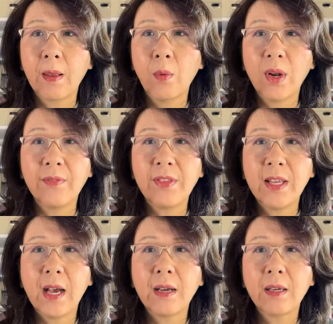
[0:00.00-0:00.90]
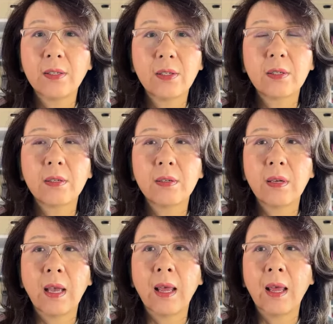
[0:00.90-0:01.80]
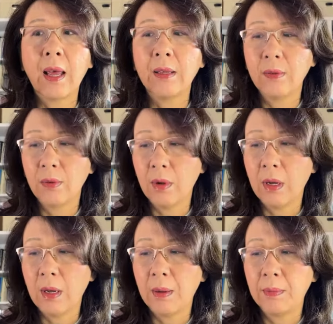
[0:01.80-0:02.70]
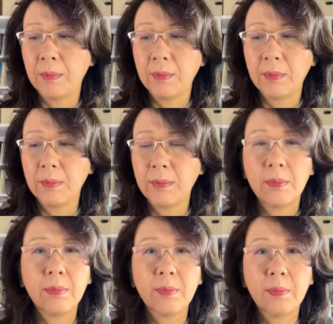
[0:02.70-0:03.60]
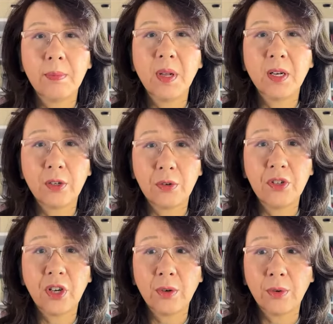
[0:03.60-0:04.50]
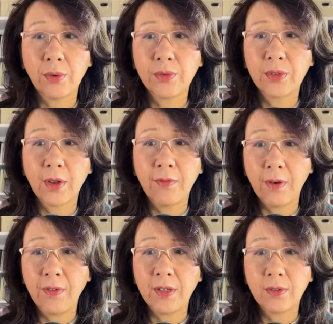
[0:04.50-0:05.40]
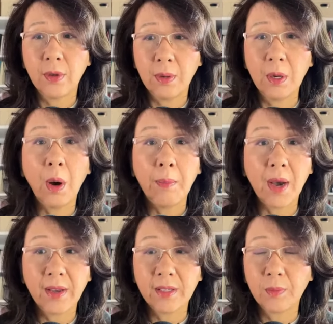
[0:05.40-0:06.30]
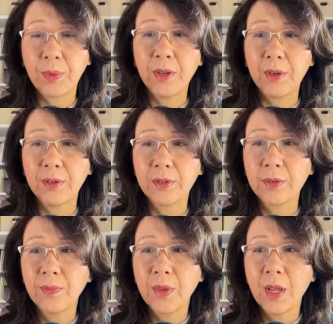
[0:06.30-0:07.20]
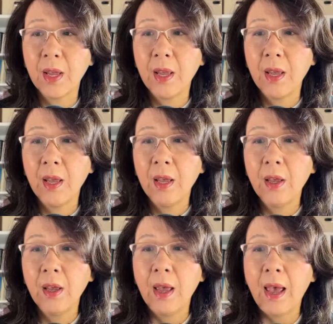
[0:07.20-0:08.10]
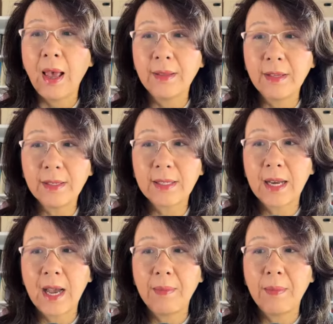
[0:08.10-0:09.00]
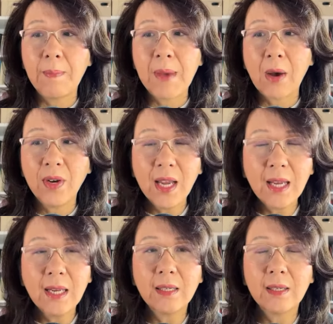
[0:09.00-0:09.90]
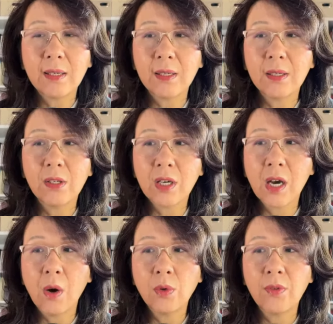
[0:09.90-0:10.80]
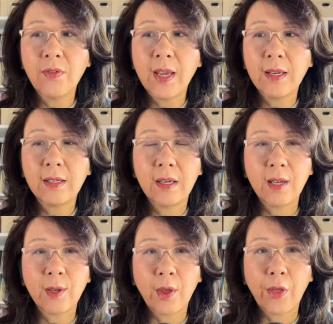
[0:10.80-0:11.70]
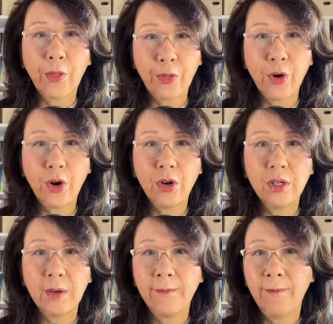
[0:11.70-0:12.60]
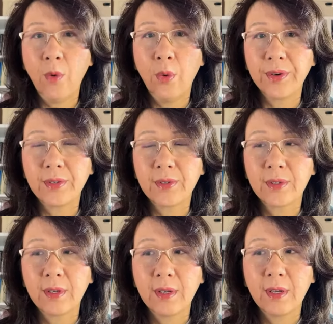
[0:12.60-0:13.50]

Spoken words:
of the youngest and military generals of his, you know, among his peers. At this time, Mao needed to cultivate a third force